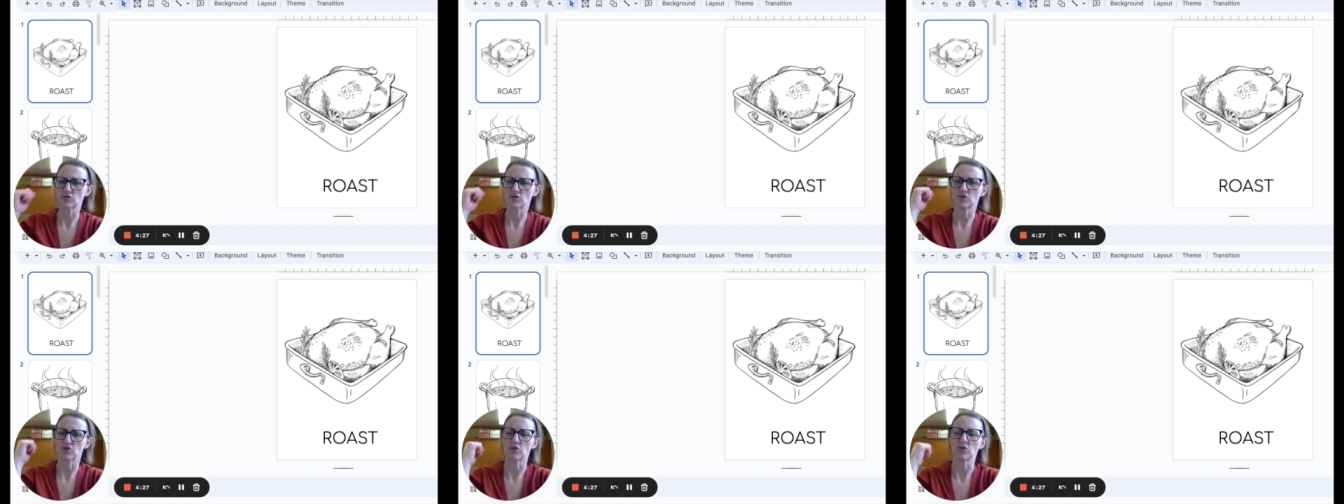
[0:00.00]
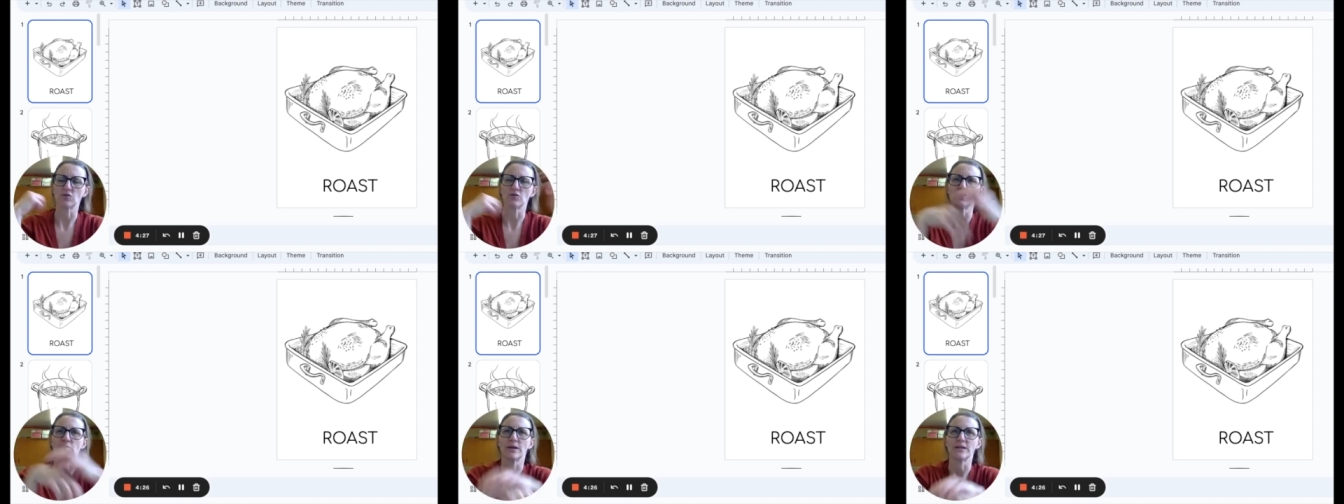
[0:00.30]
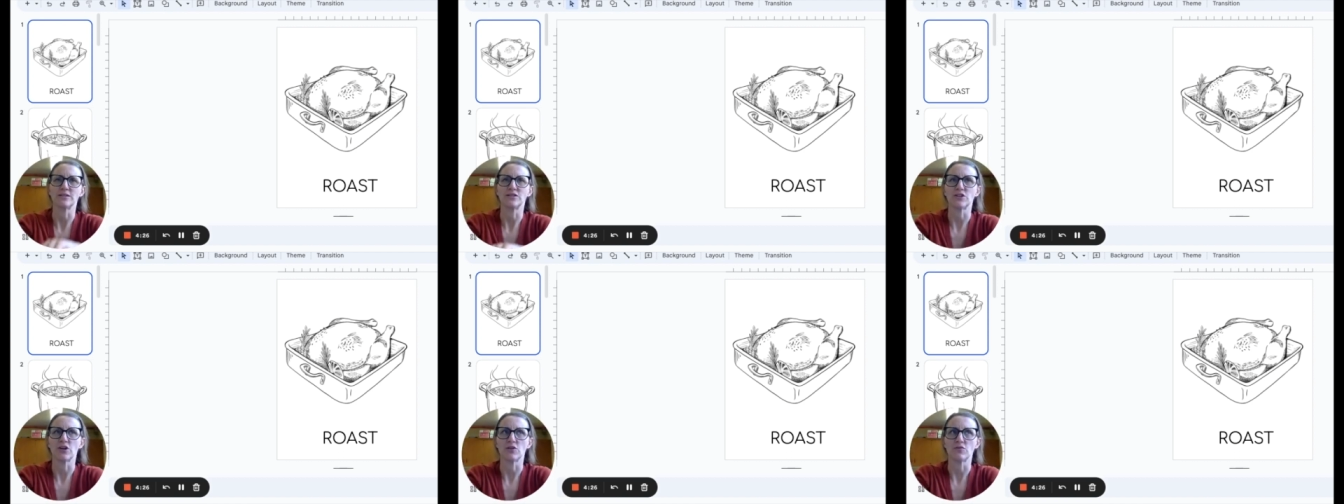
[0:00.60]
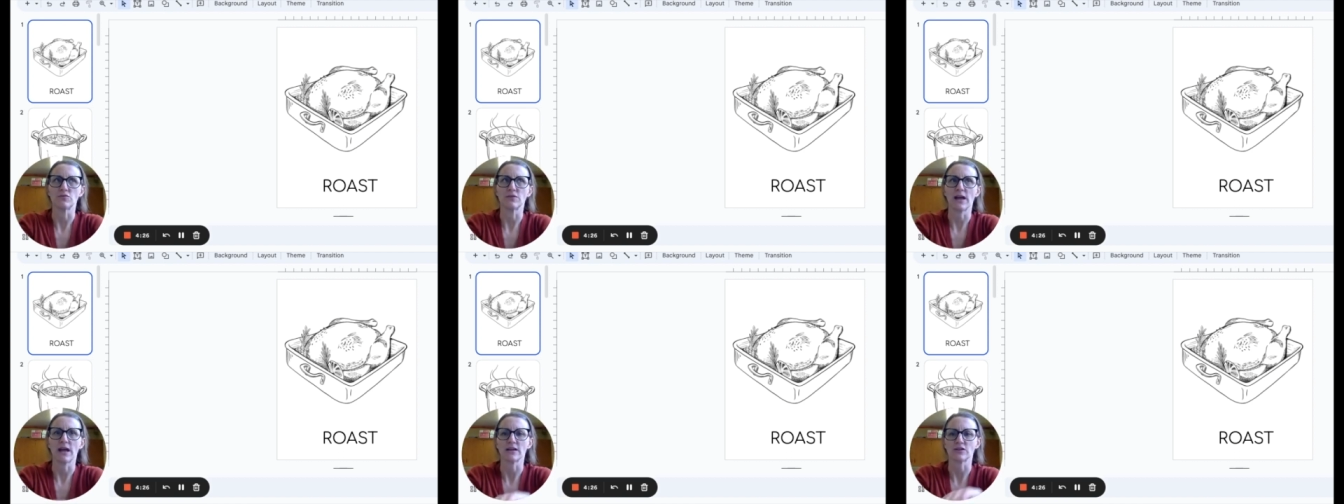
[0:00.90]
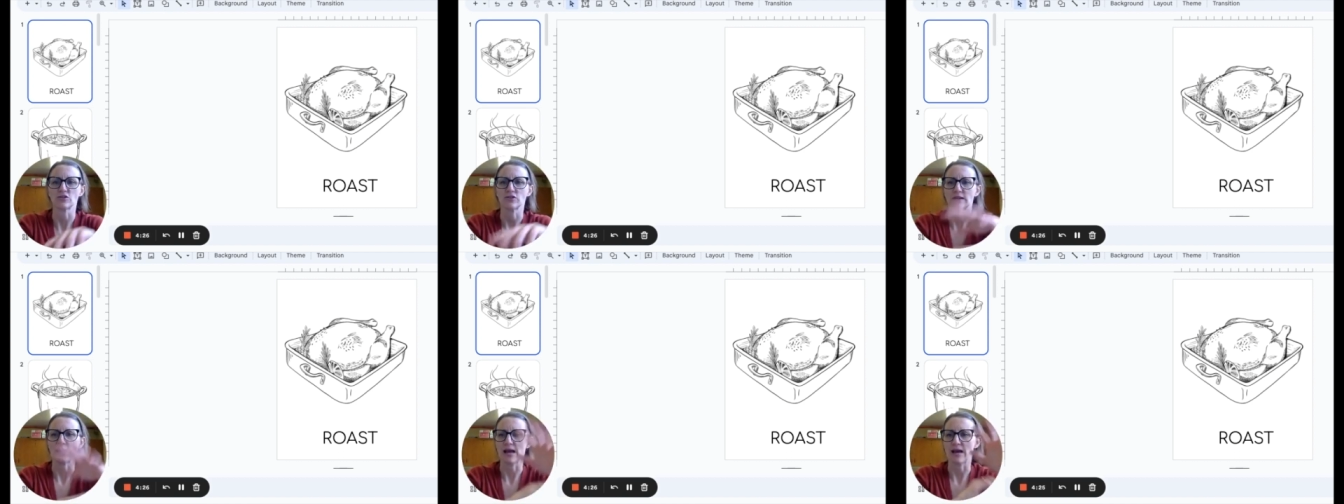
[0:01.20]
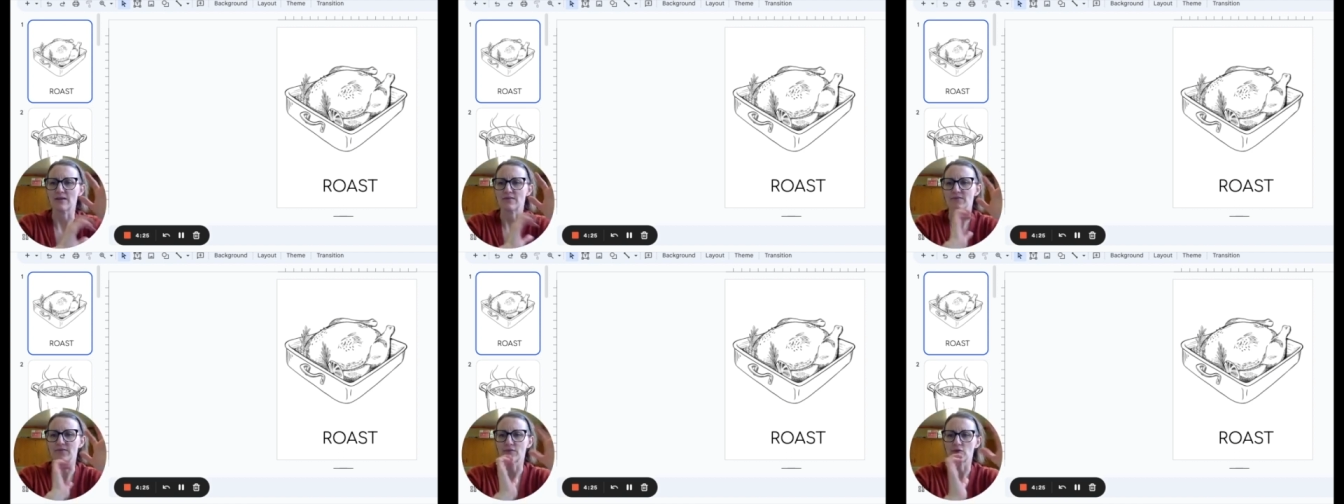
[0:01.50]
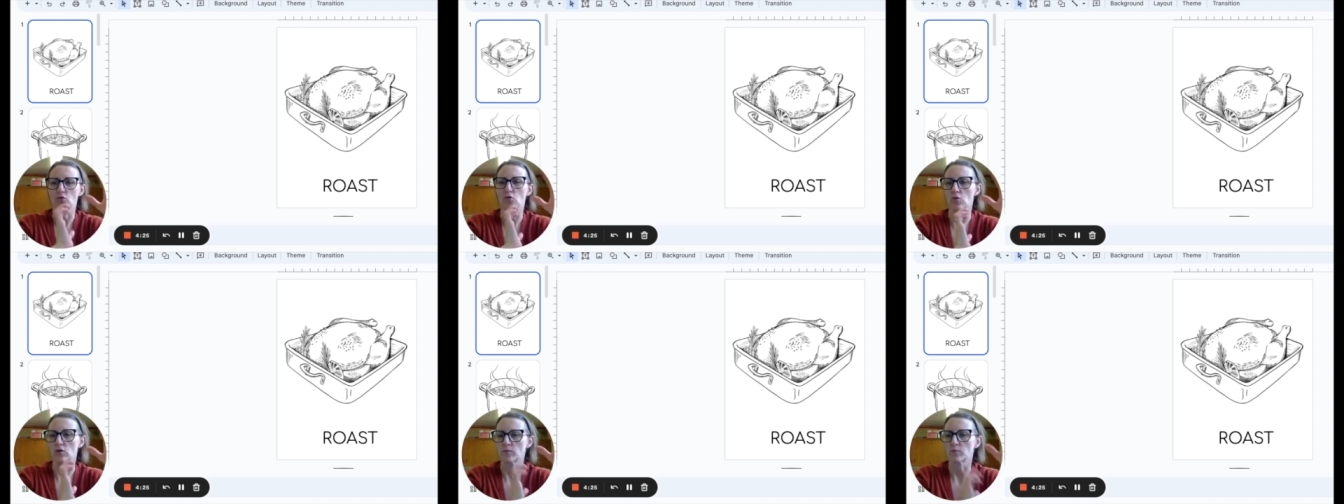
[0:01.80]
So I don't actually have a
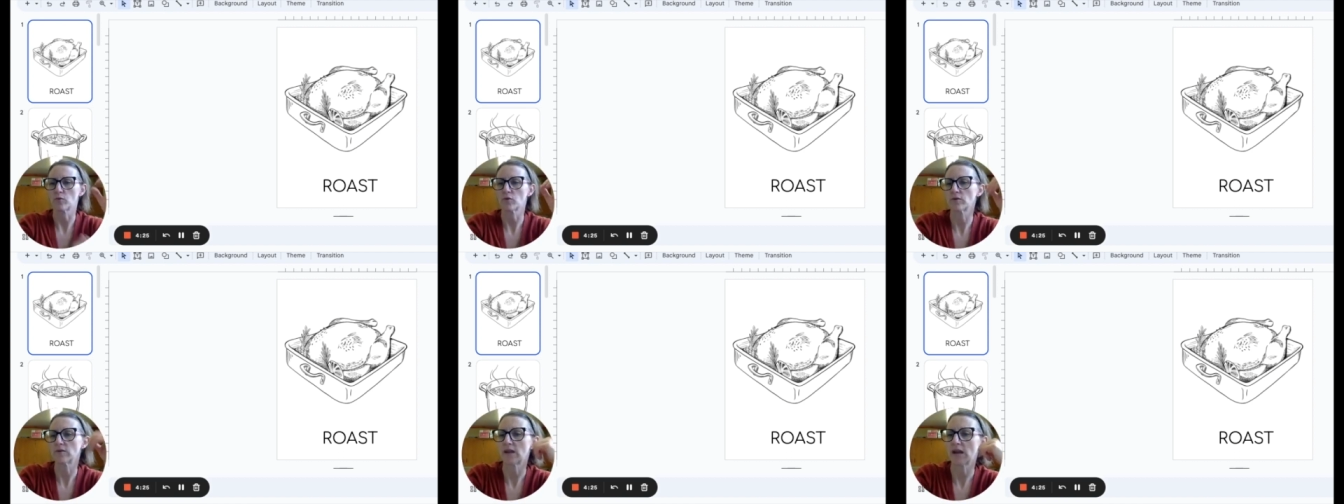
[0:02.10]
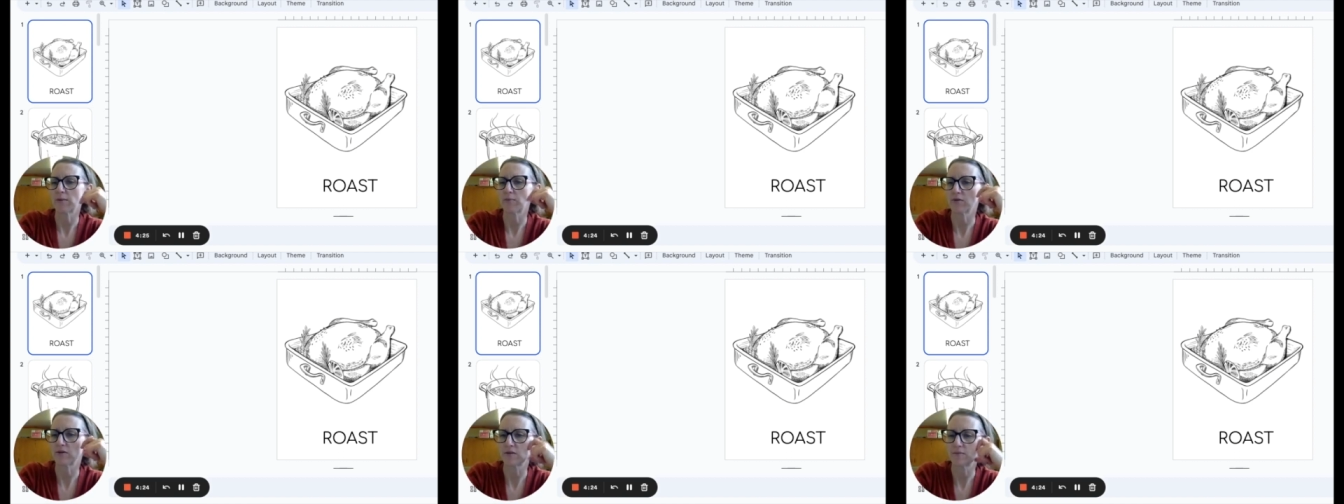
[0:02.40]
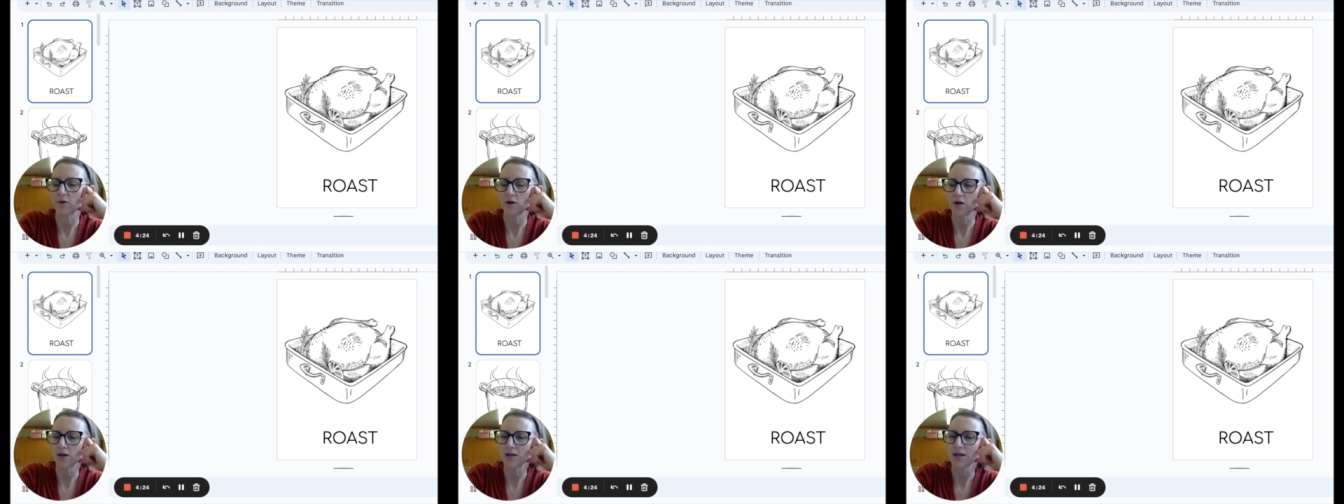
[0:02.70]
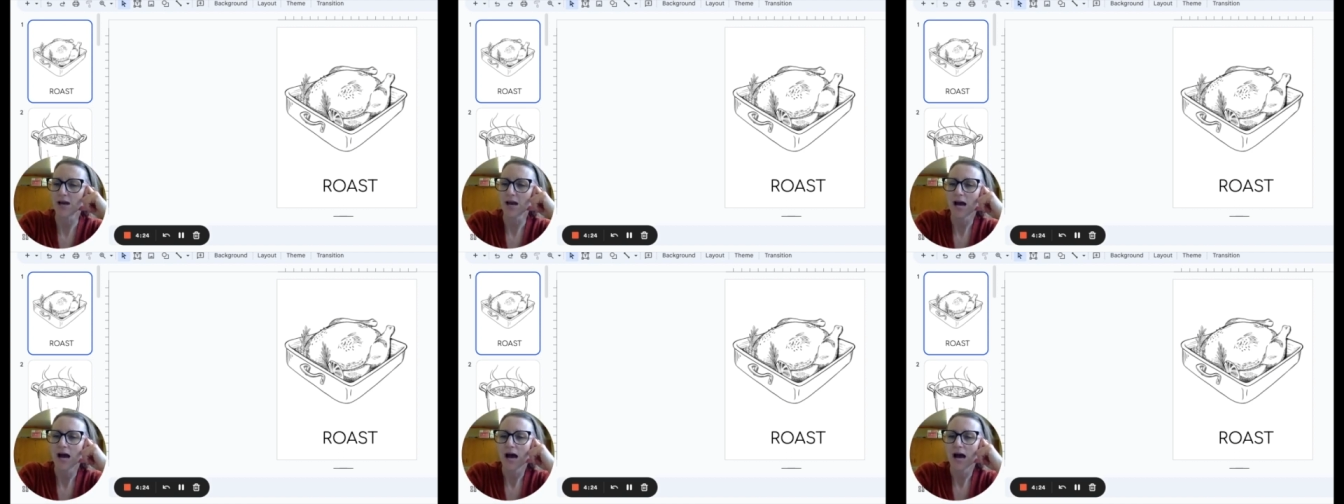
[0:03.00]
cork board that I put them on.